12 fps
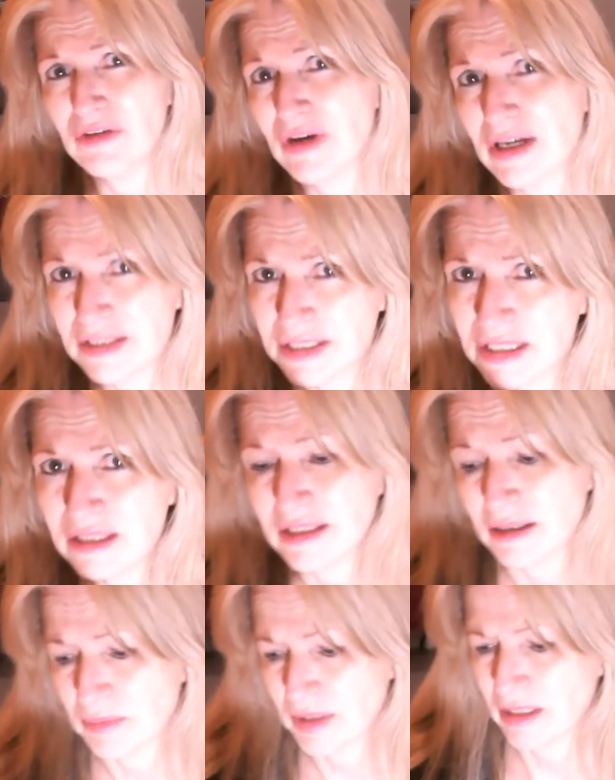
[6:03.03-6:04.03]
of not seeing
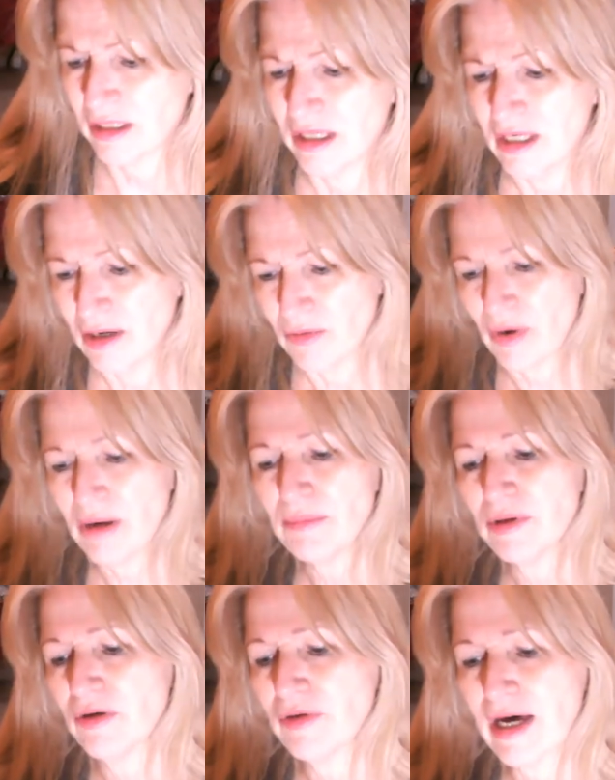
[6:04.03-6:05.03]
something. Right
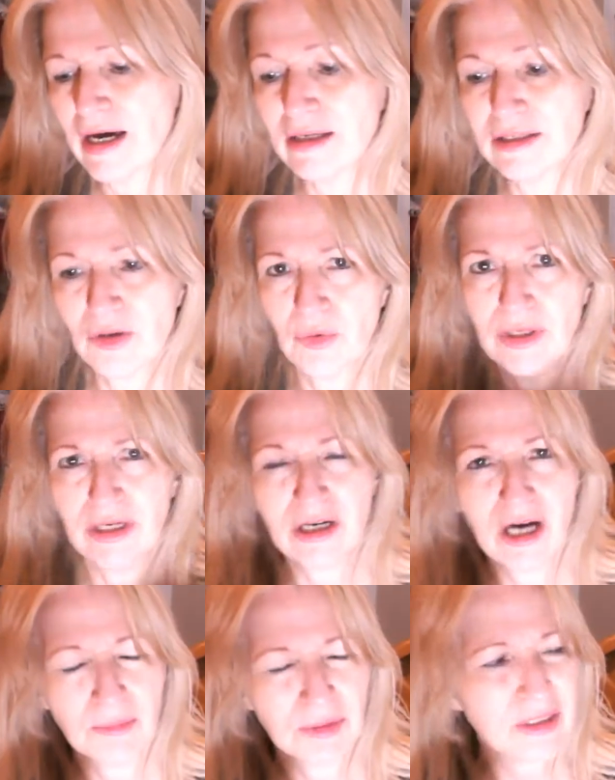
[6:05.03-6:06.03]
below that is a Queen of
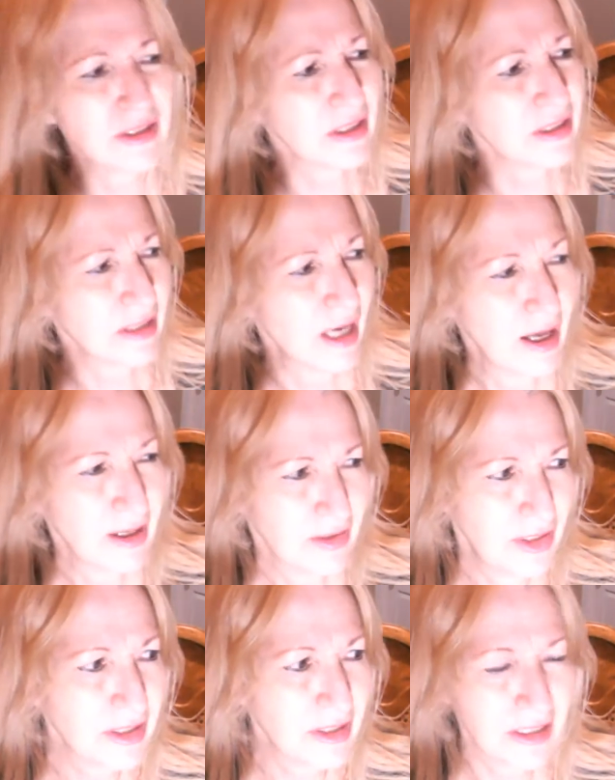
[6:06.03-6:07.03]
Cups. This
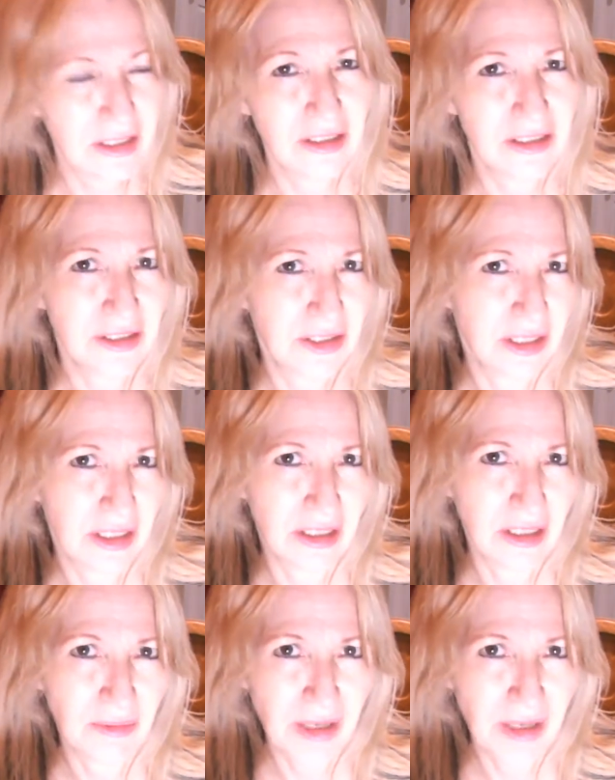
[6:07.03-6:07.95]
is the